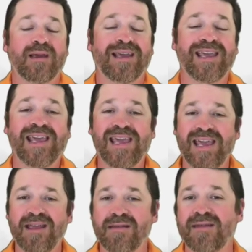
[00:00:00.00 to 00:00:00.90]

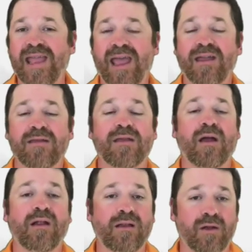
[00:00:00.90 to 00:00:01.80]
He stands
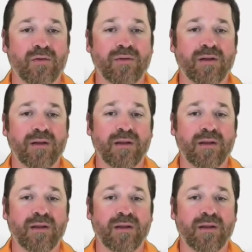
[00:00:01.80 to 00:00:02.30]
alone.